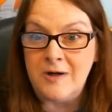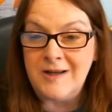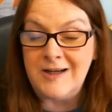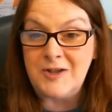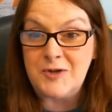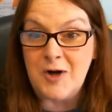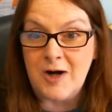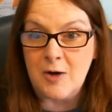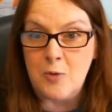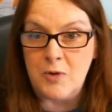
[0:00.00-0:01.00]
in a
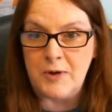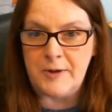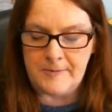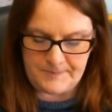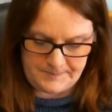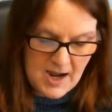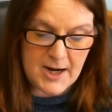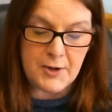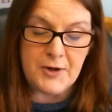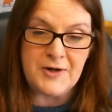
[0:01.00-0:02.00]
dark corner. I
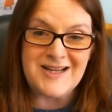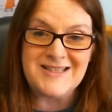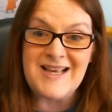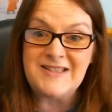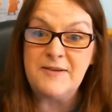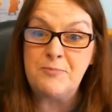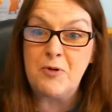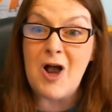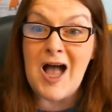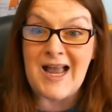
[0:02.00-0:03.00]
heard excessive
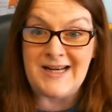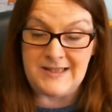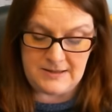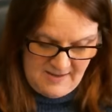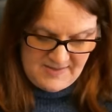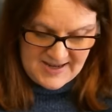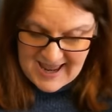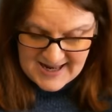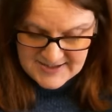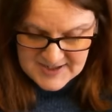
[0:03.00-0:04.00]
pride. The
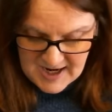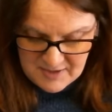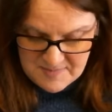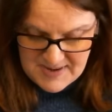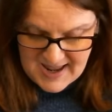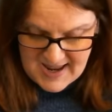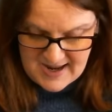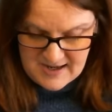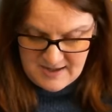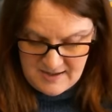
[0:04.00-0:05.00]
cat is out of the bag.